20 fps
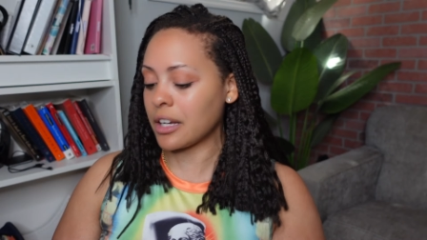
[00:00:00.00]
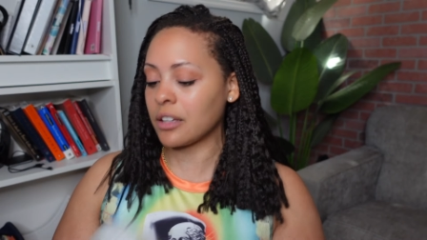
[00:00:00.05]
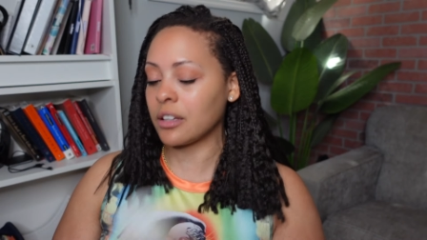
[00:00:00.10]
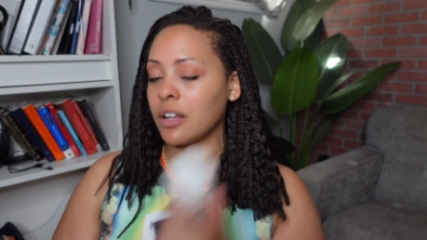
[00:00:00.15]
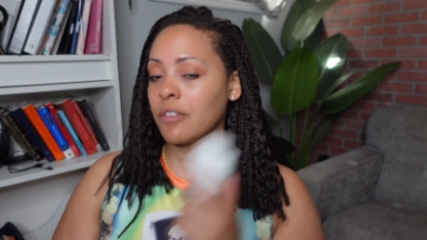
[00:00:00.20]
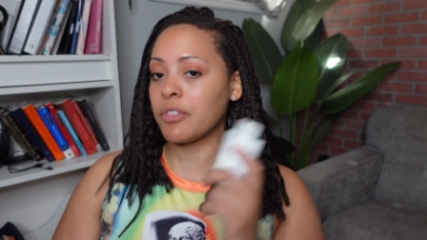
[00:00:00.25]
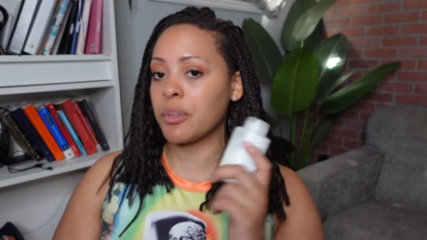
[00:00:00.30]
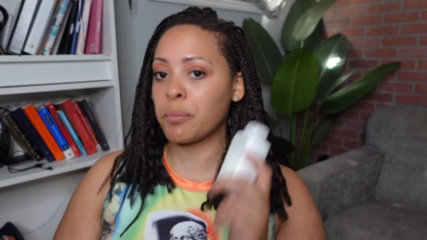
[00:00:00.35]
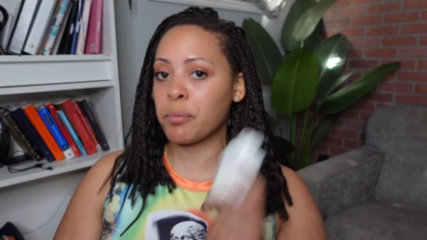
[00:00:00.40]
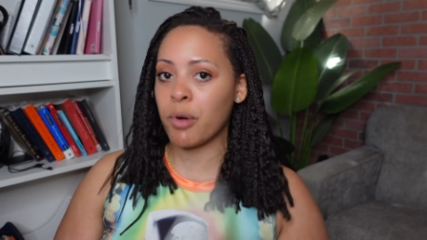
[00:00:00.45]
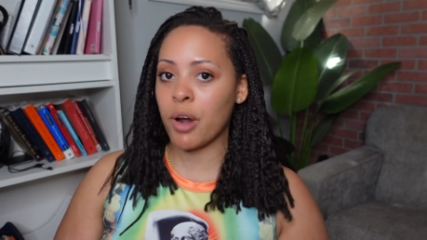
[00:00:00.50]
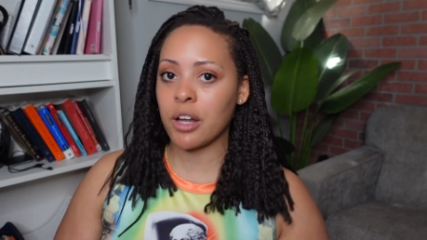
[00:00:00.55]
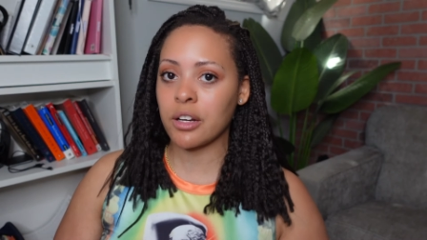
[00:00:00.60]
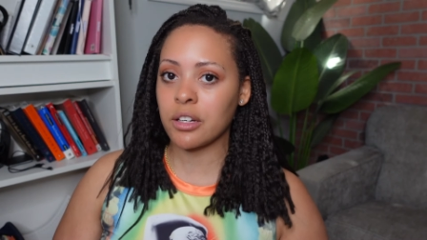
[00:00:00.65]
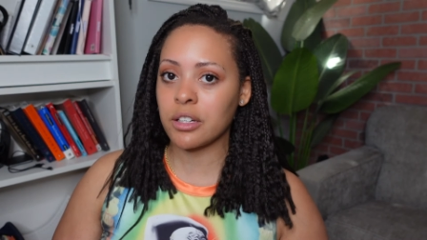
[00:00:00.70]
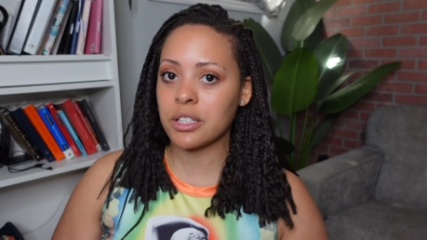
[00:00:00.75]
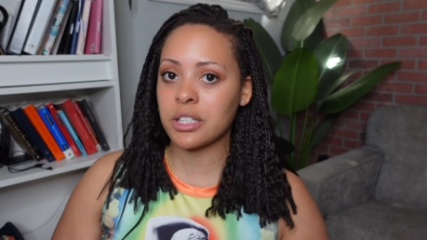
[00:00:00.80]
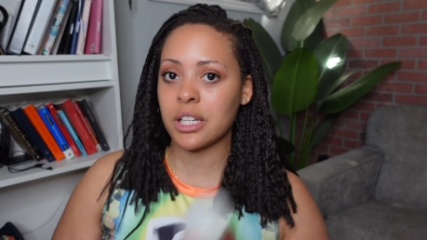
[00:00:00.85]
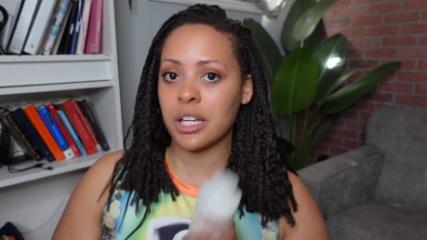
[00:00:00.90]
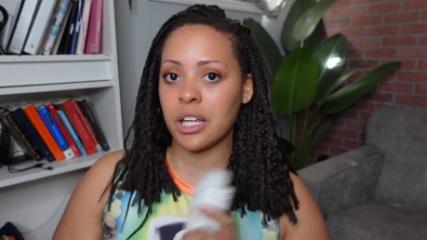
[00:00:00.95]
I love the
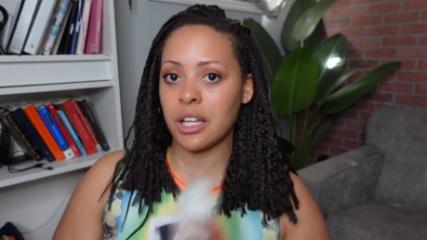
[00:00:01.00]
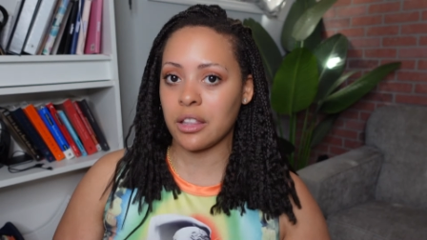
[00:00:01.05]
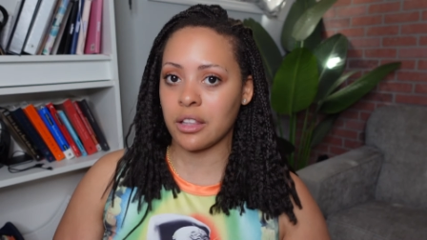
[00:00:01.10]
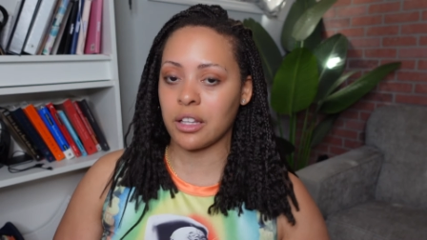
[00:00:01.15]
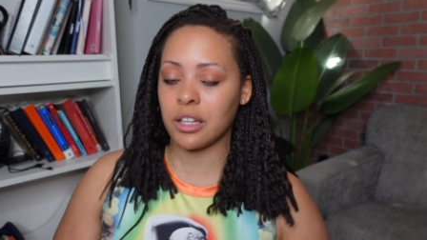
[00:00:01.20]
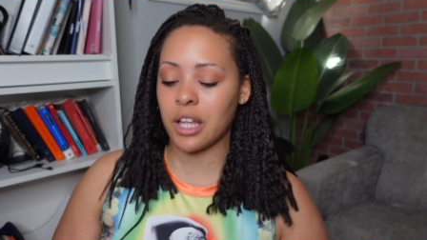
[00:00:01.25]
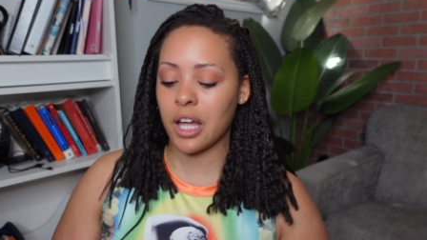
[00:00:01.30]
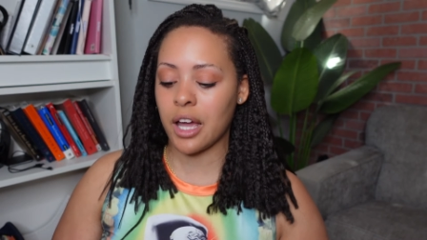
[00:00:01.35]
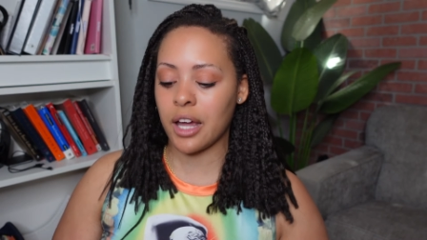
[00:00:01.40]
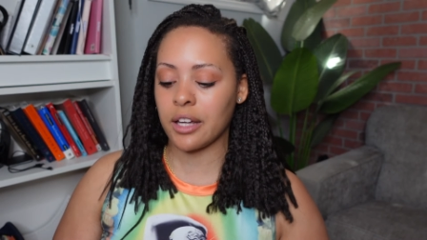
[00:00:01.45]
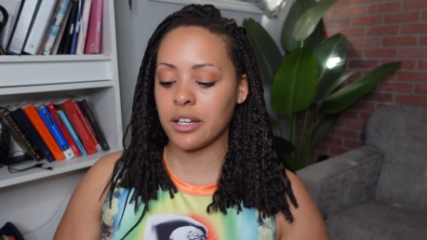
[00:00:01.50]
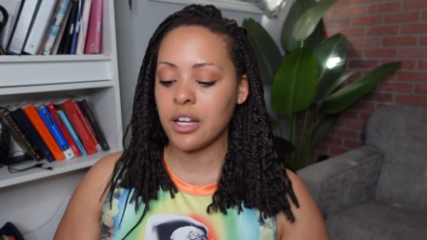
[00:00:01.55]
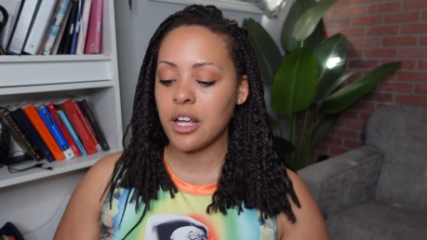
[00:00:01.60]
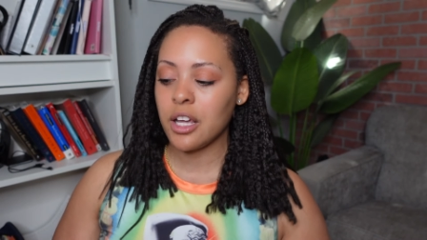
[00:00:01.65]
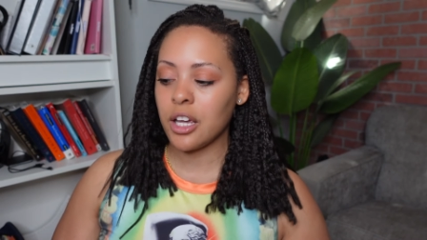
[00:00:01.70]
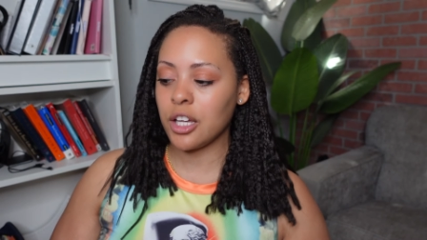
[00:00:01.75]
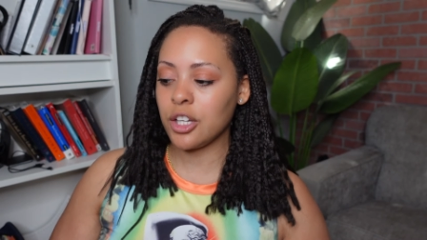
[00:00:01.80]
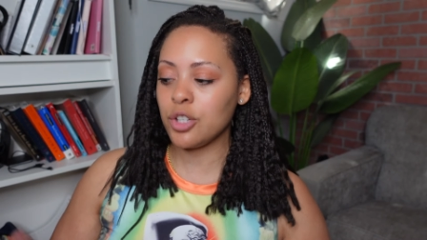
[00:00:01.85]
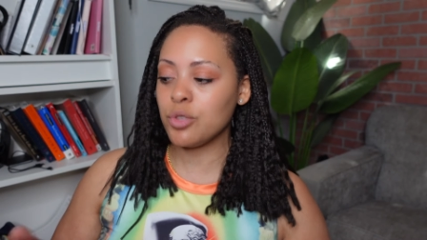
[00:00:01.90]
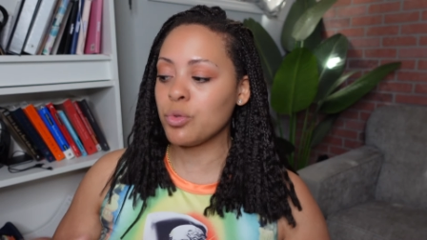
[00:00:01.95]
products in the line
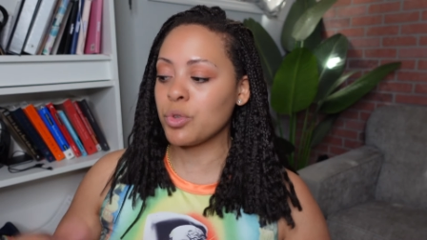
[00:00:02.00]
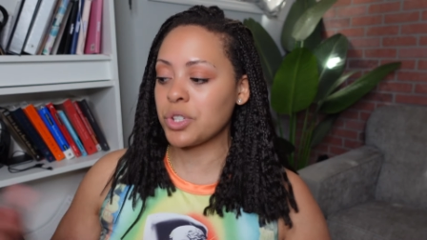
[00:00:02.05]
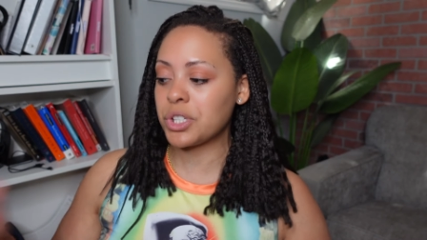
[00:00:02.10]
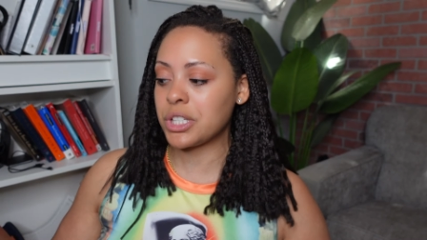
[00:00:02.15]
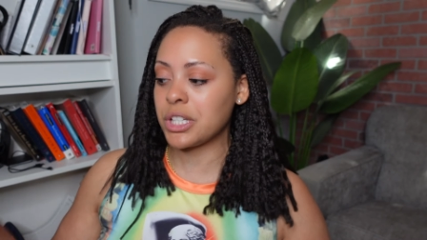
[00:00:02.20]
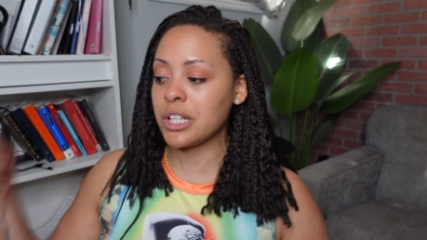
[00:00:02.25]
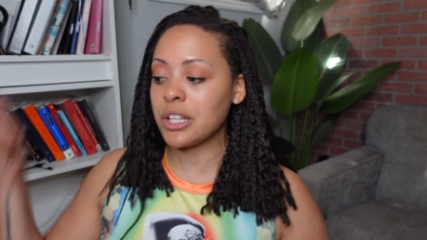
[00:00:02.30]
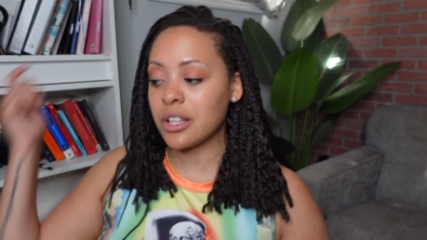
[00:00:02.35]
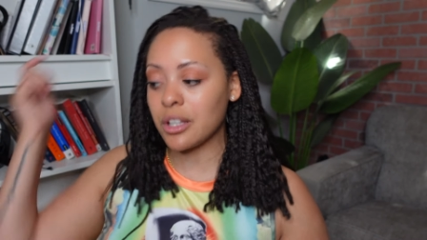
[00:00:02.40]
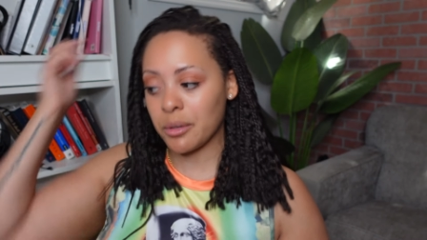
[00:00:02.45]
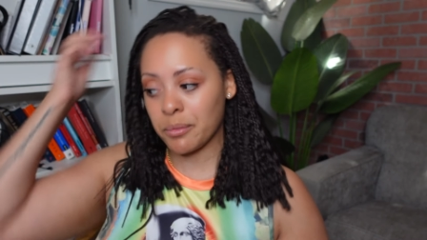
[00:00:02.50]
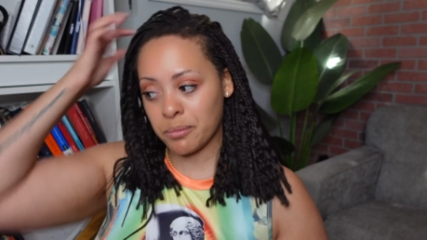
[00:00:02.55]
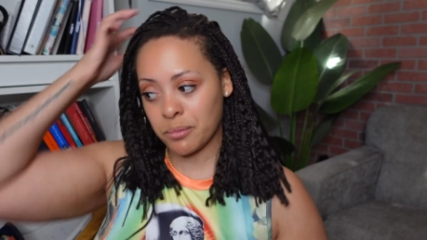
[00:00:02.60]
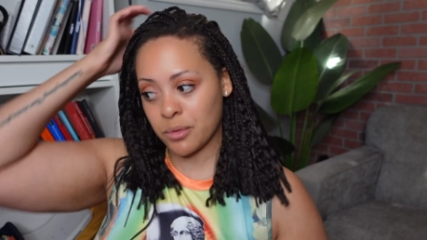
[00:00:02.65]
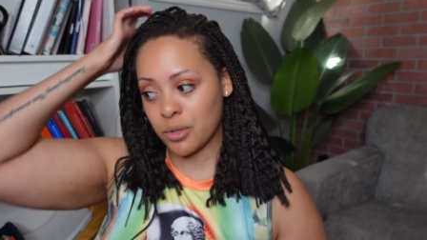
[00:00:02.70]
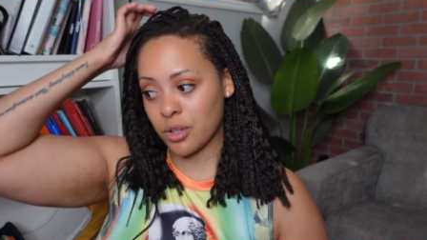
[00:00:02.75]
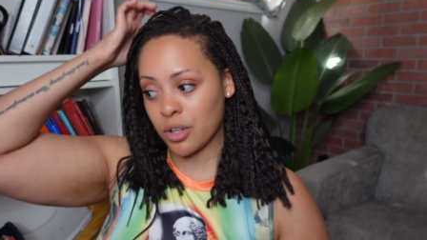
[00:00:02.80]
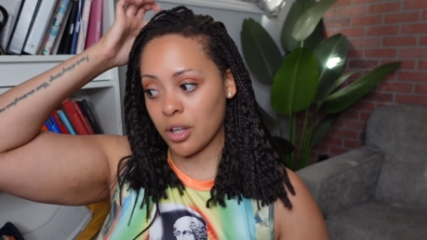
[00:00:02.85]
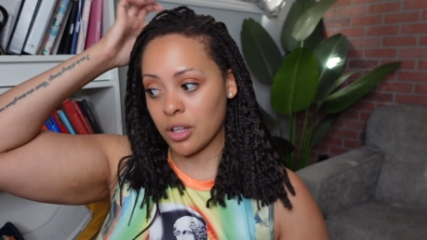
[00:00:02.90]
and you will see them